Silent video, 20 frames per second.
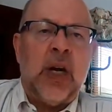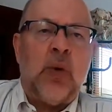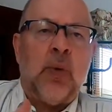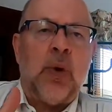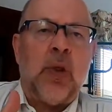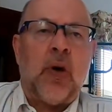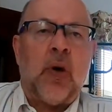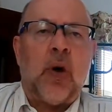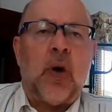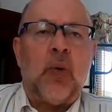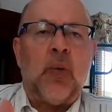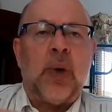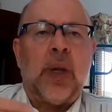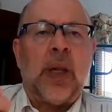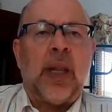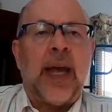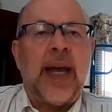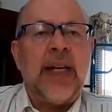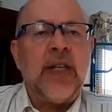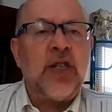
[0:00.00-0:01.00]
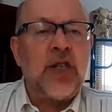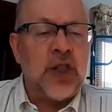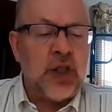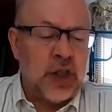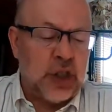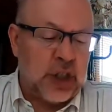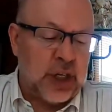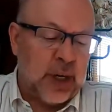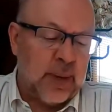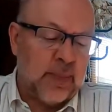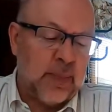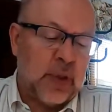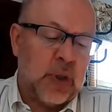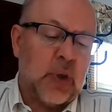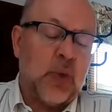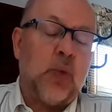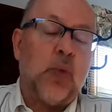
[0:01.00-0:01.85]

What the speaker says: with our relationships